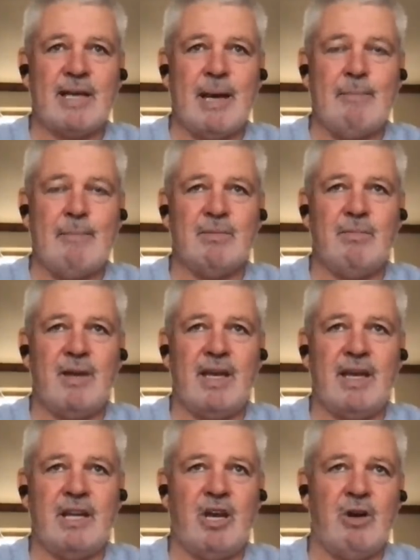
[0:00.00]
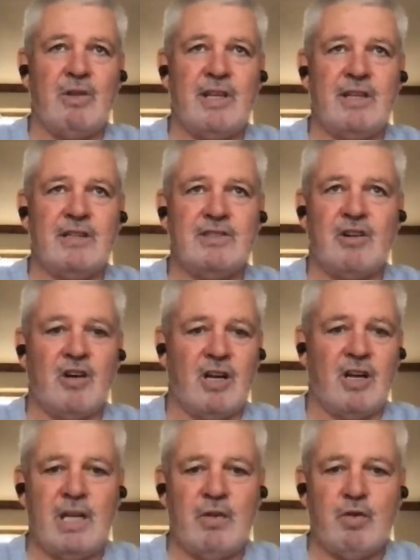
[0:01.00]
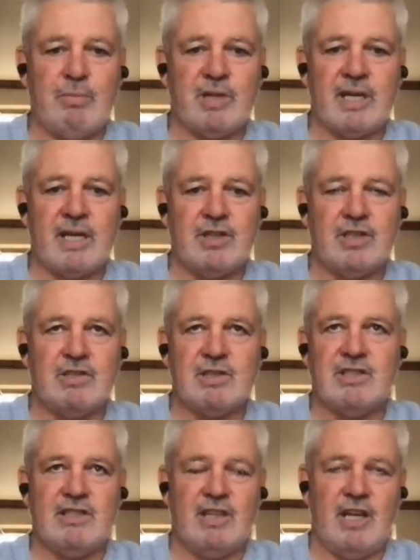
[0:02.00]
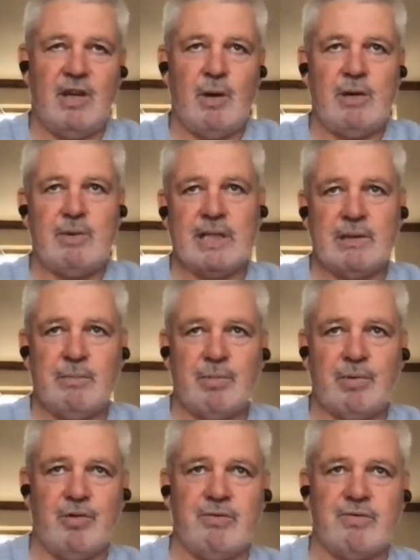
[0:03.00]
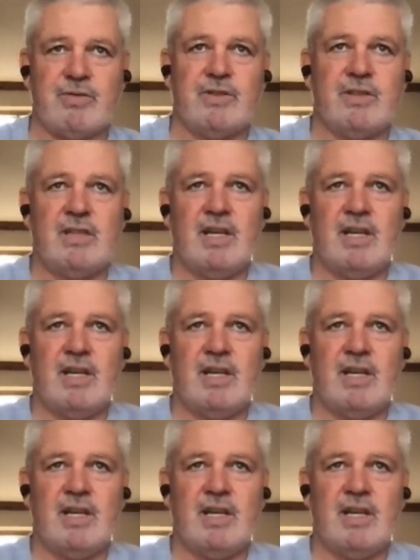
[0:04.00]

come to me and know that there's not going to be any repercussions, because that's the only way we can improve.